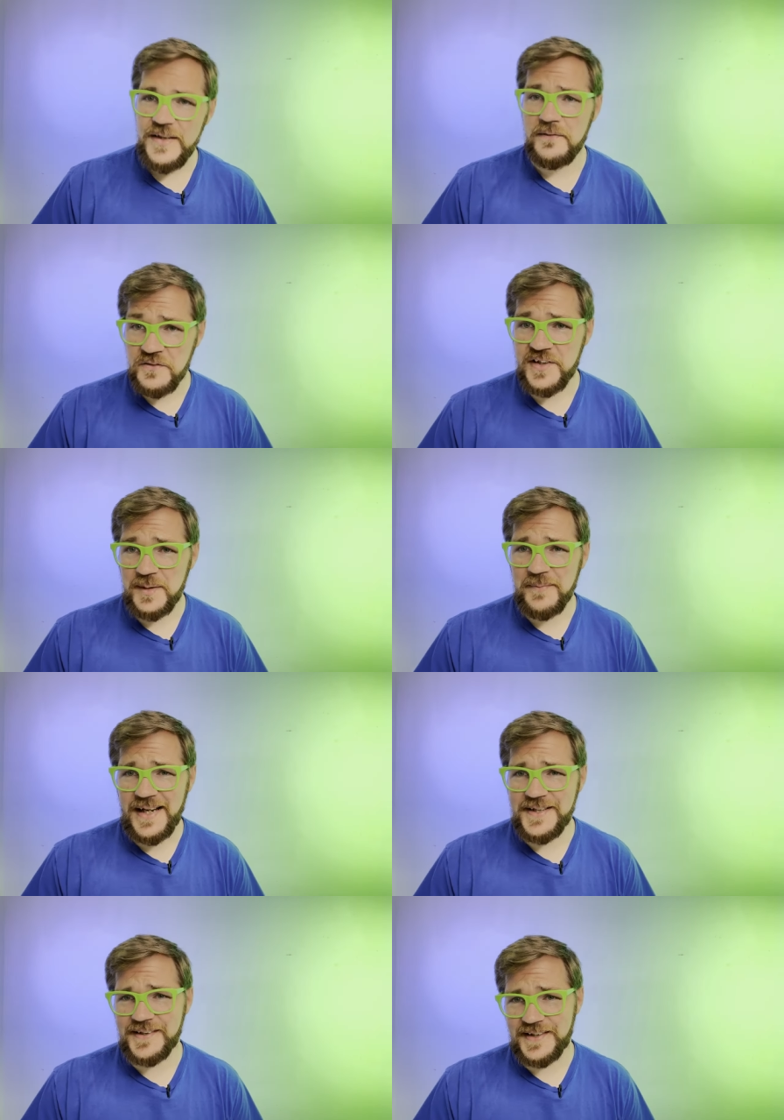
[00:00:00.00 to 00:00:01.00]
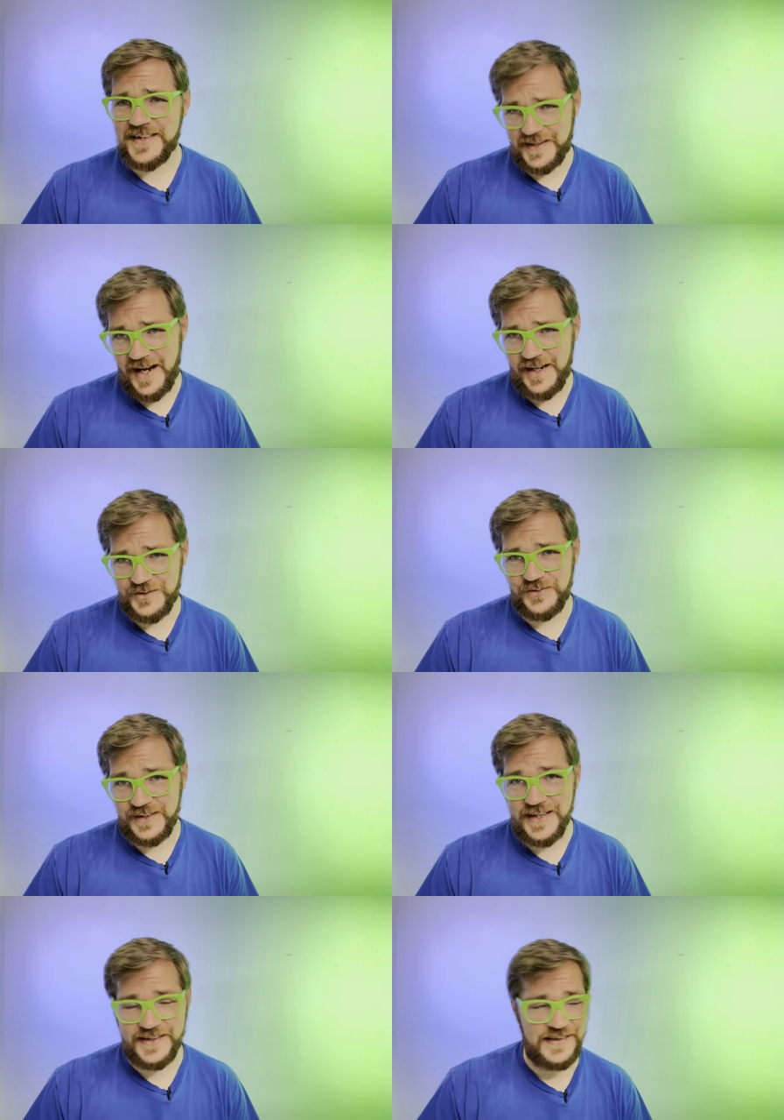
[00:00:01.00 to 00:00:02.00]
There's some cases that's actually
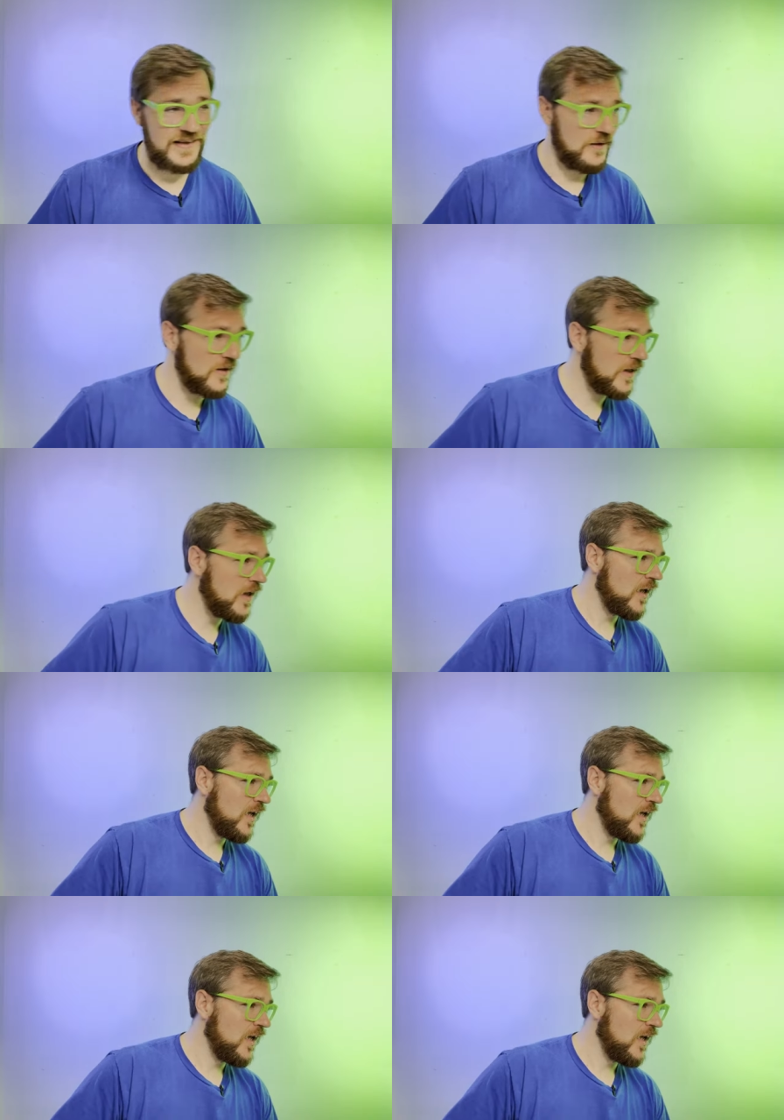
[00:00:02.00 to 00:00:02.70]
necessary.